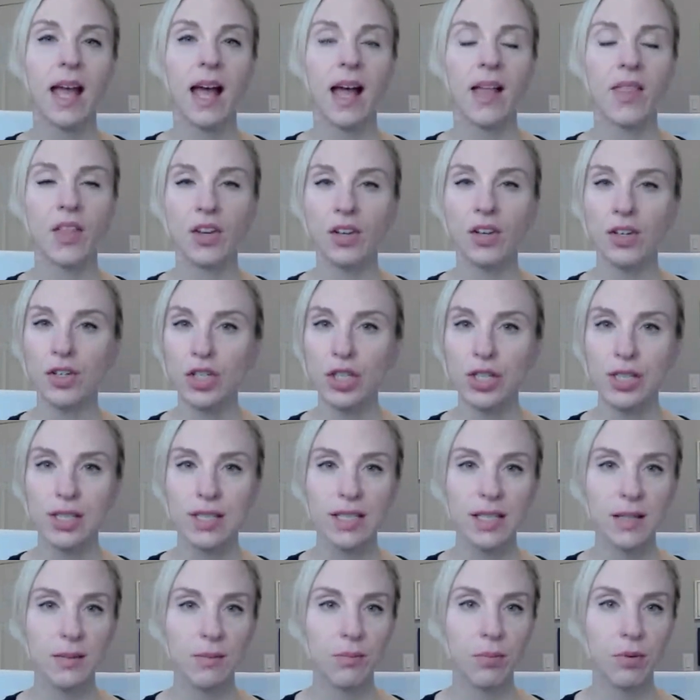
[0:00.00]
And then you're just
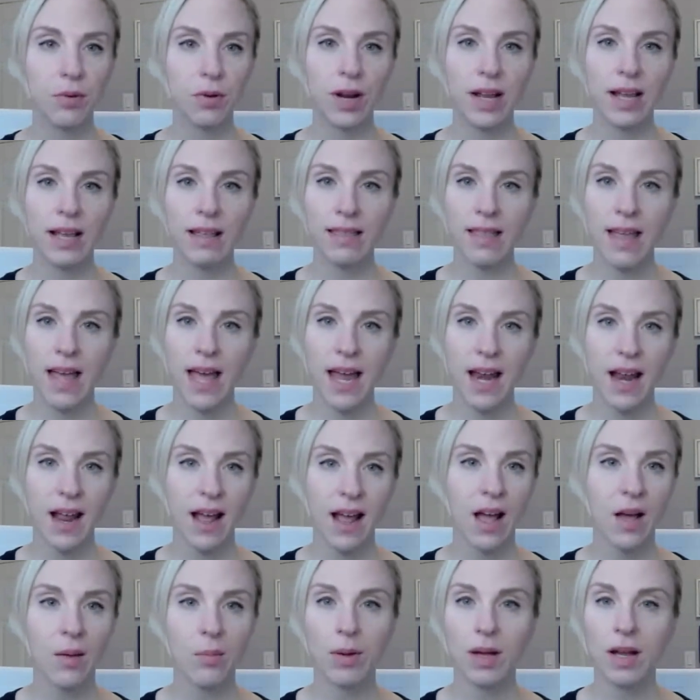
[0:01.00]
going to break that
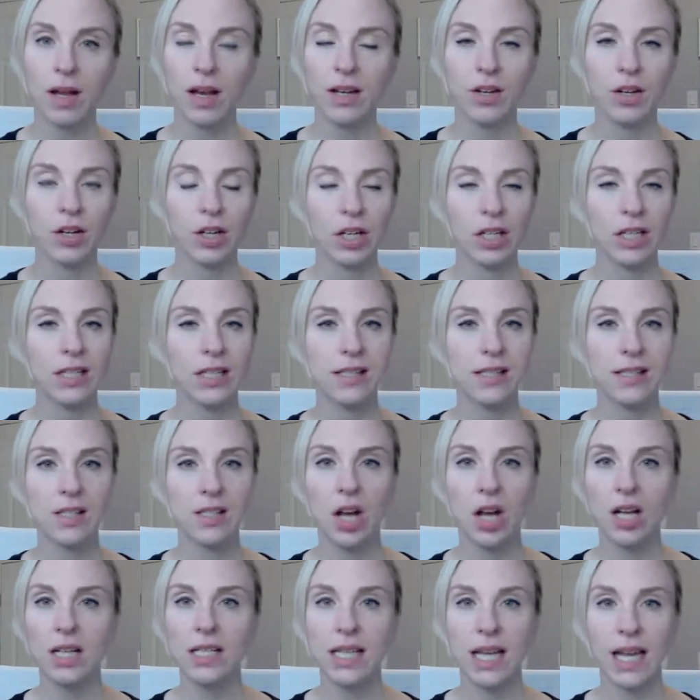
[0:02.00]
up and you're going to
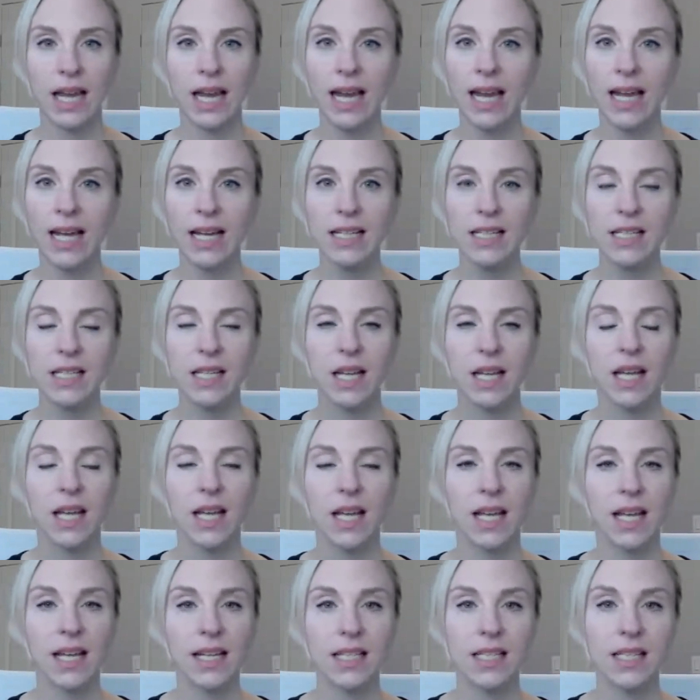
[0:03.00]
saute it
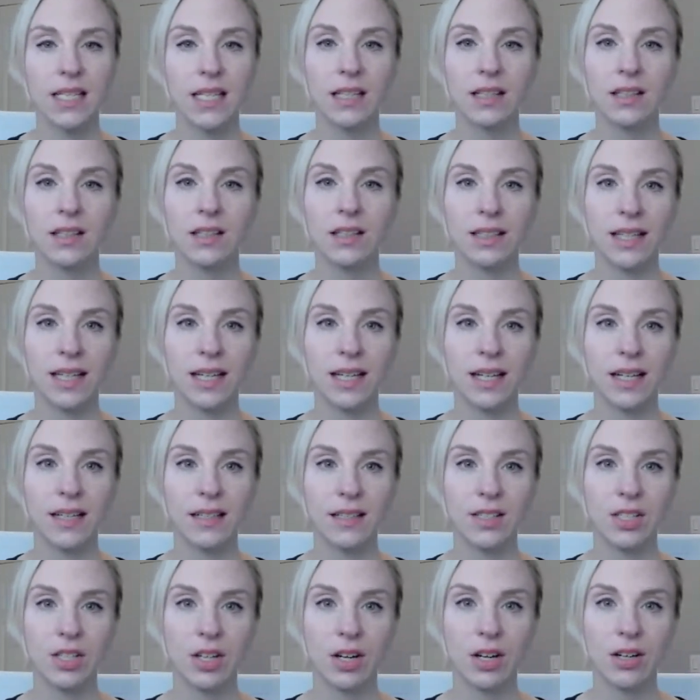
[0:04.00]
until
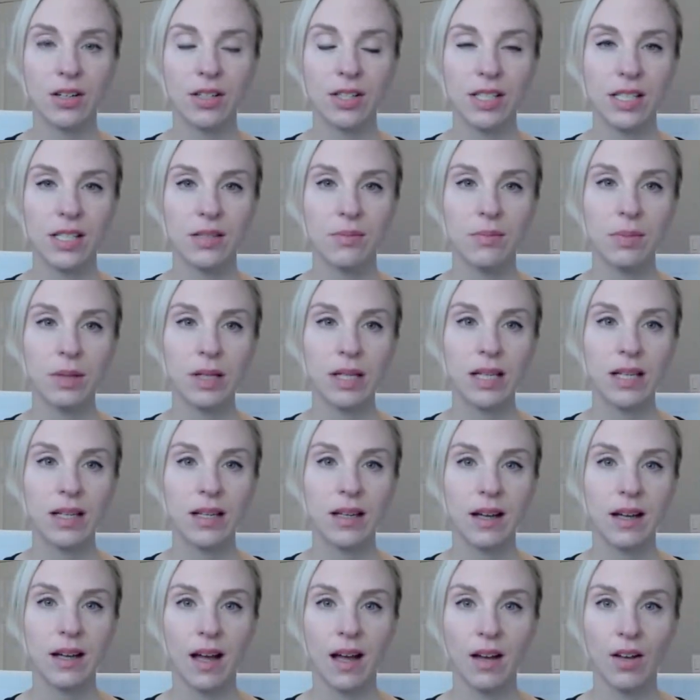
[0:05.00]
it starts to
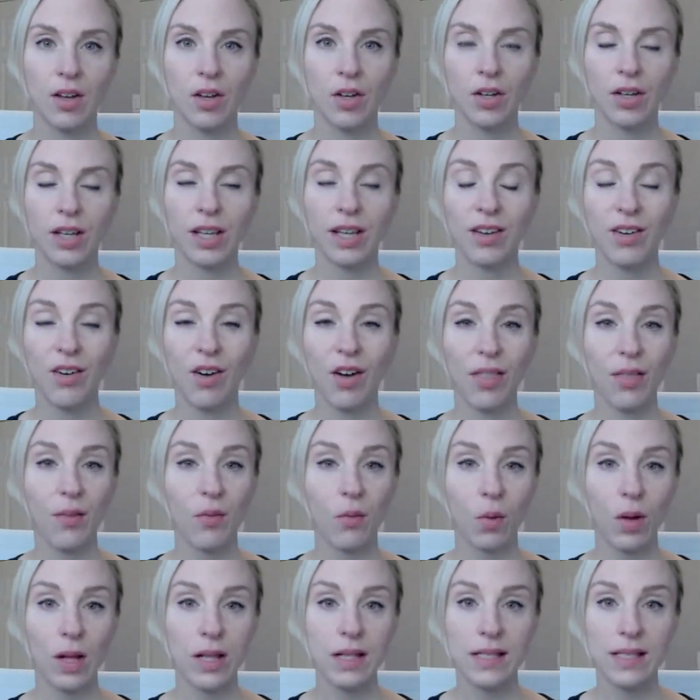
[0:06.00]
be cooking on
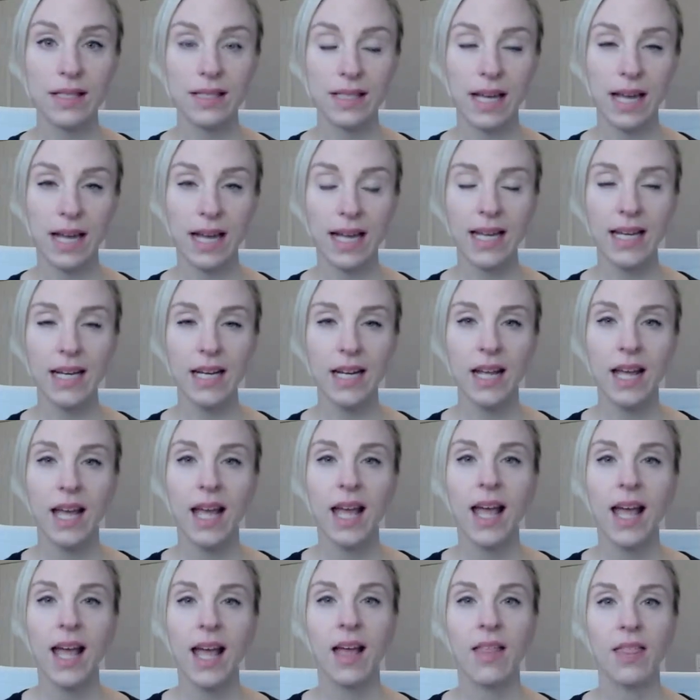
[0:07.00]
the one side.
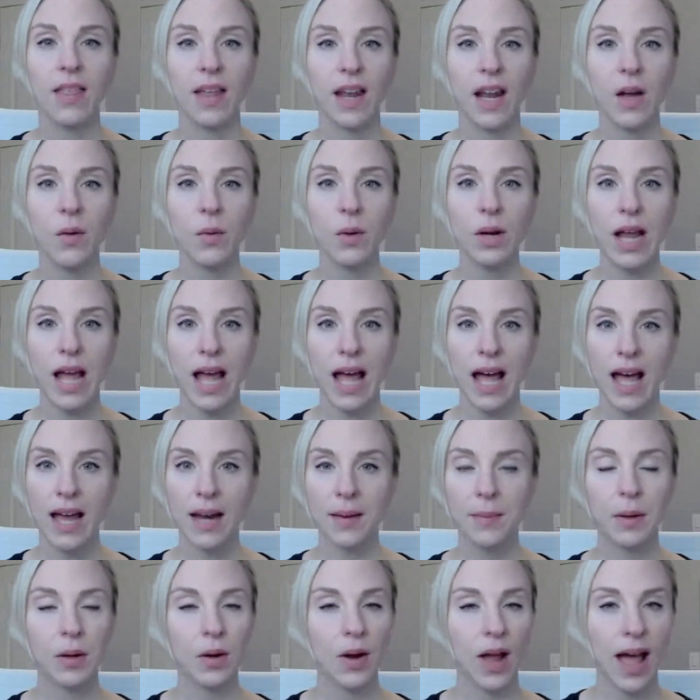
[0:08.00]
And then I would
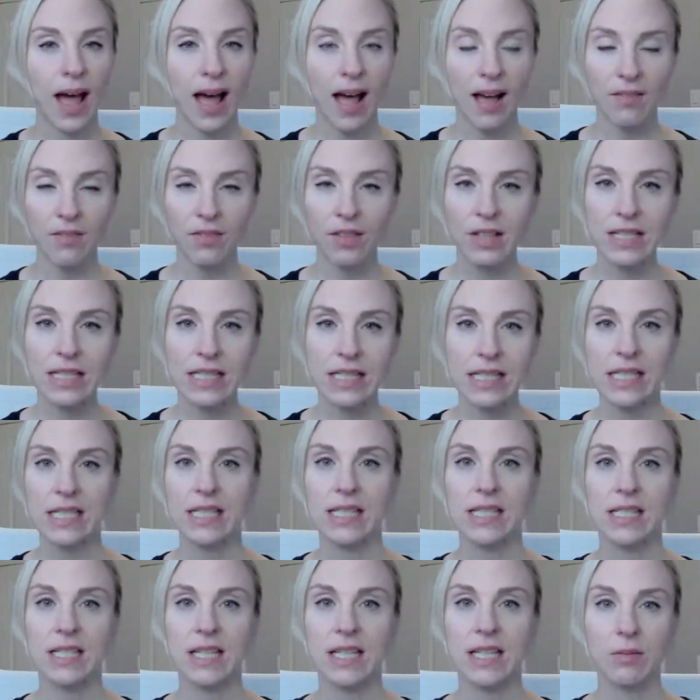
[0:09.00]
add about half the
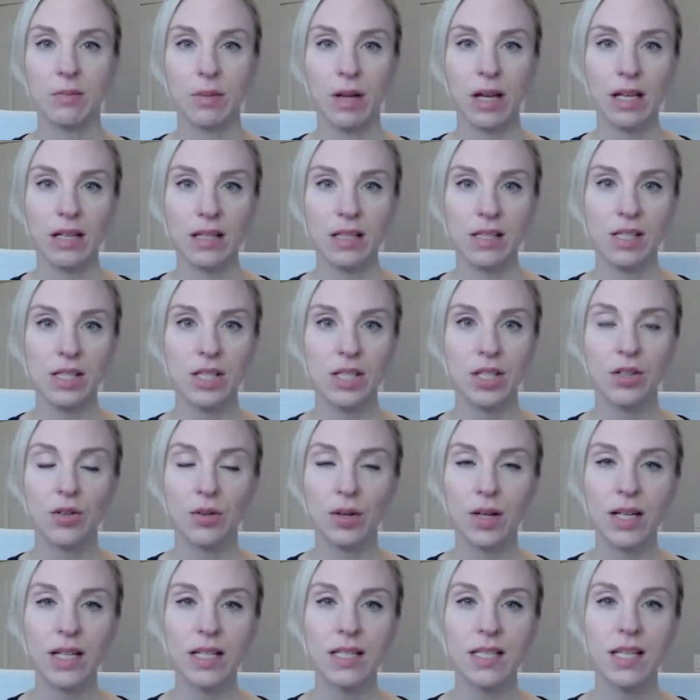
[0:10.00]
seasoning mix
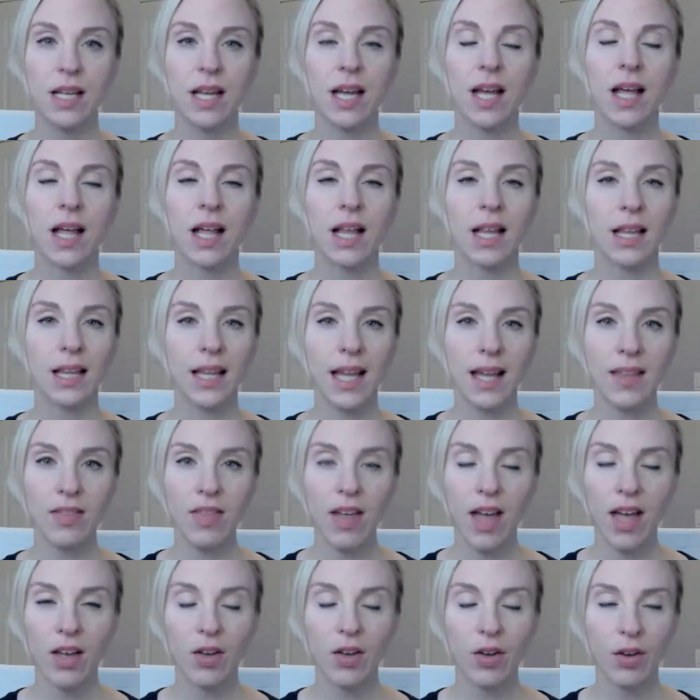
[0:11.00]
to it. Let
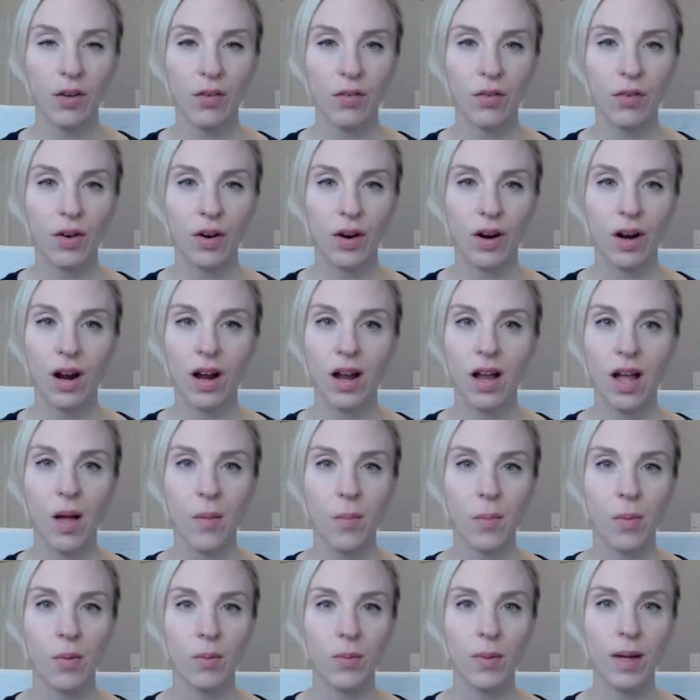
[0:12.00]
that cook for a
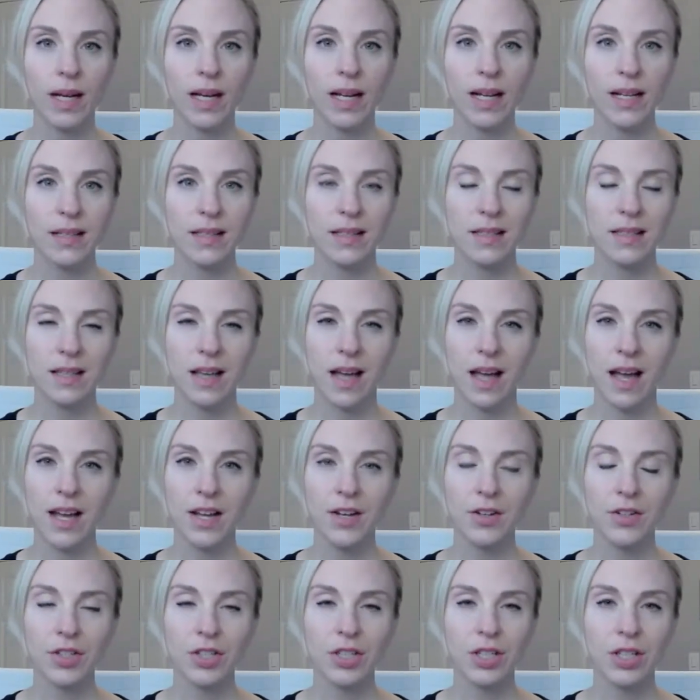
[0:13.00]
couple minutes. I
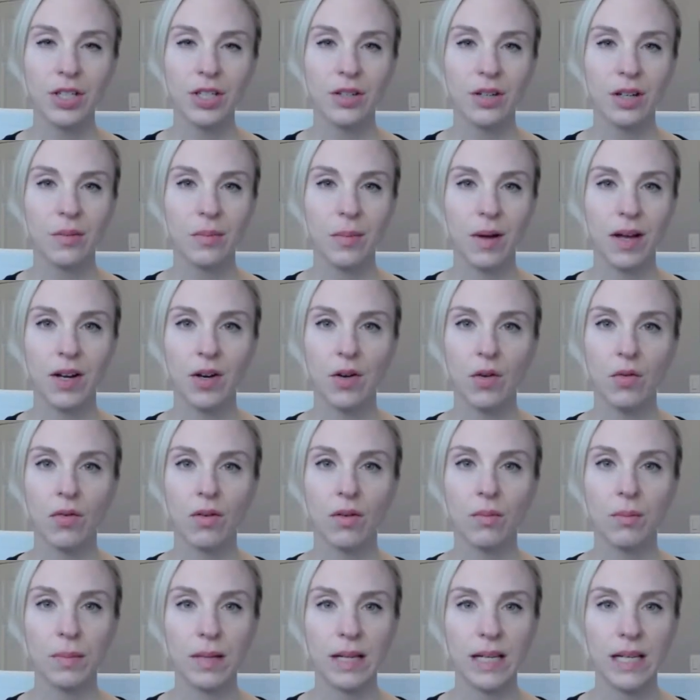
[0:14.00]
usually cook mine
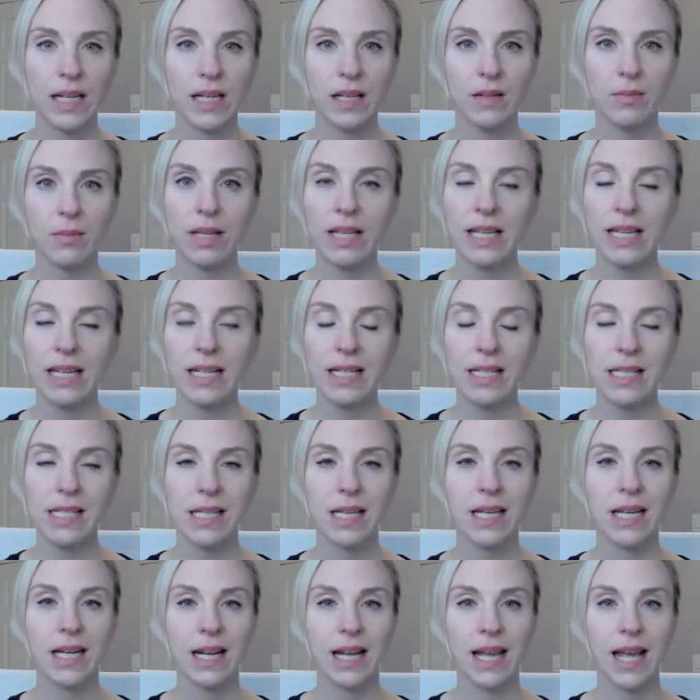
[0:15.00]
over medium heat
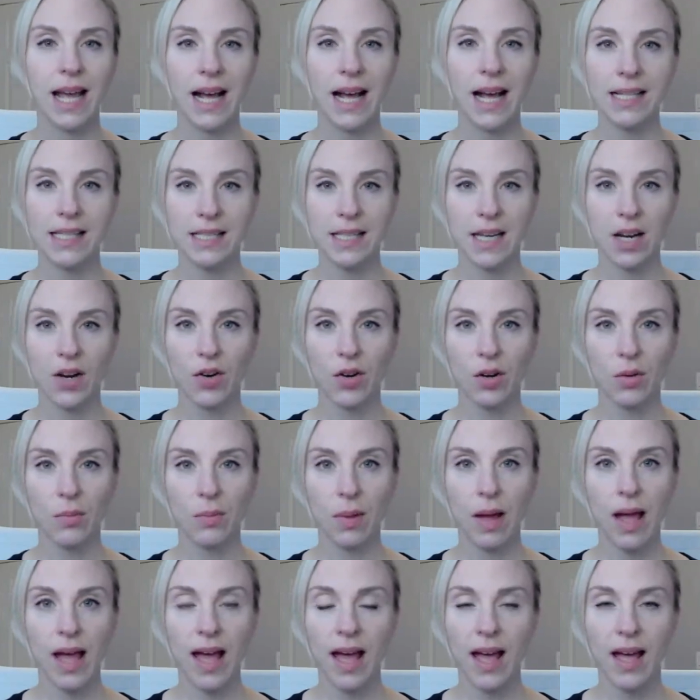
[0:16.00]
in a cast iron
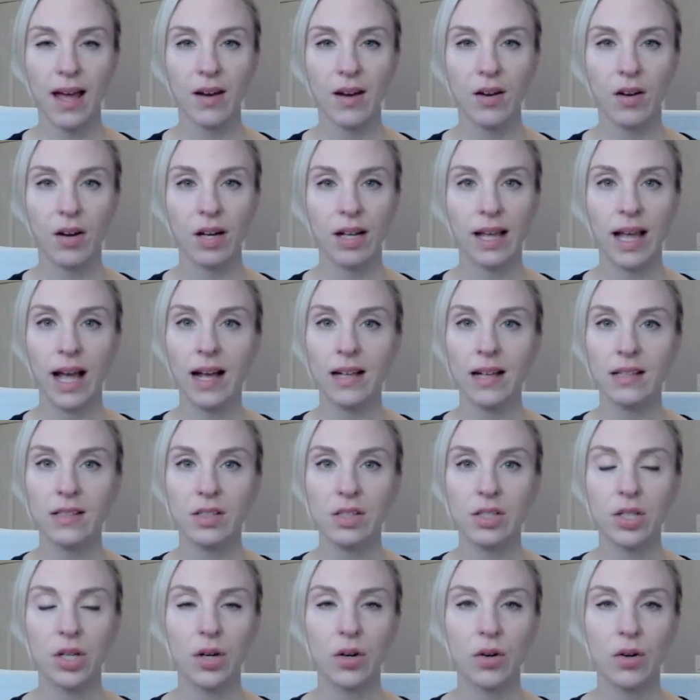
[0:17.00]
pan on a gas
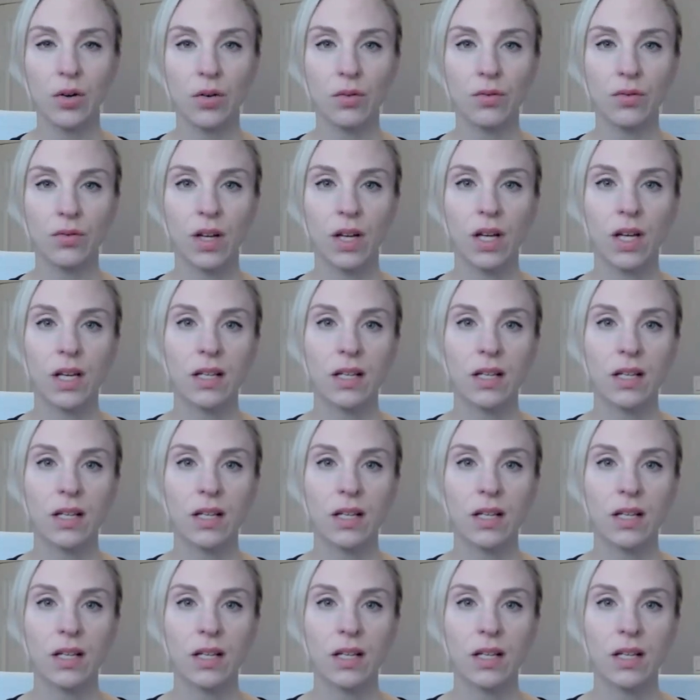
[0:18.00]
stove.